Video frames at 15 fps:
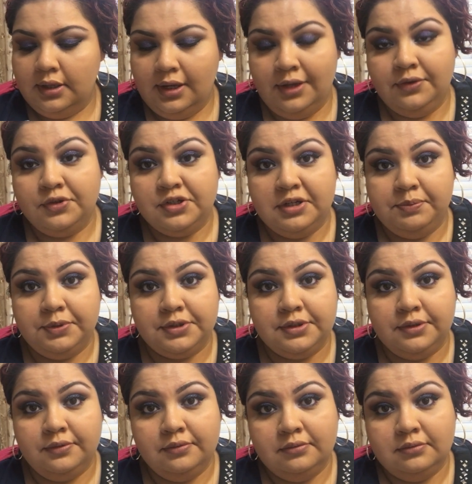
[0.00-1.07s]
And they're cheaper,
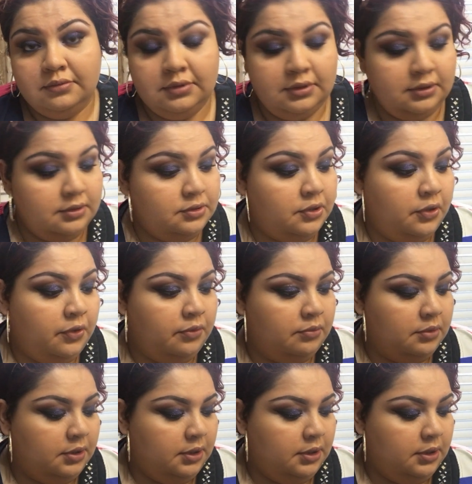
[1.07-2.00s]
too. So,